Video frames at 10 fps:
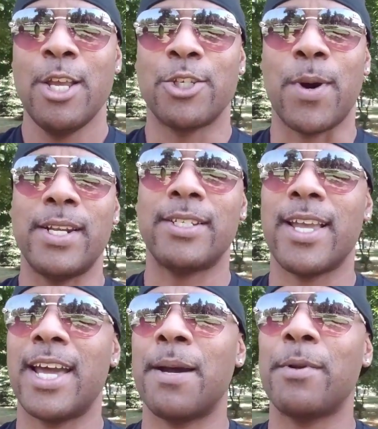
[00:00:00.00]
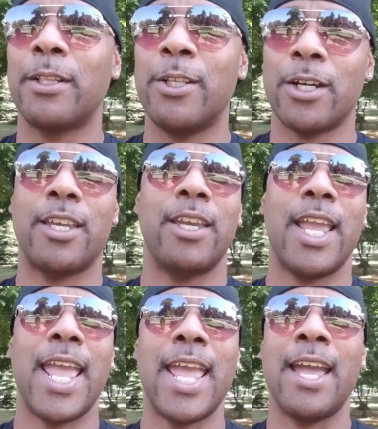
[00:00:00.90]
So I decide I'm gonna look,
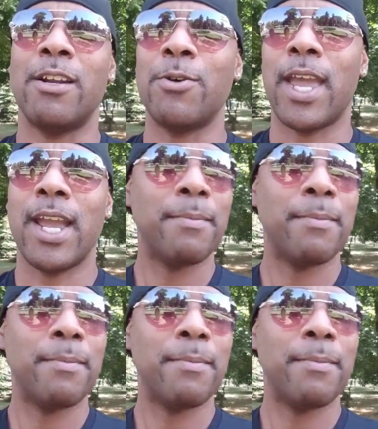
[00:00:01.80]
and okay,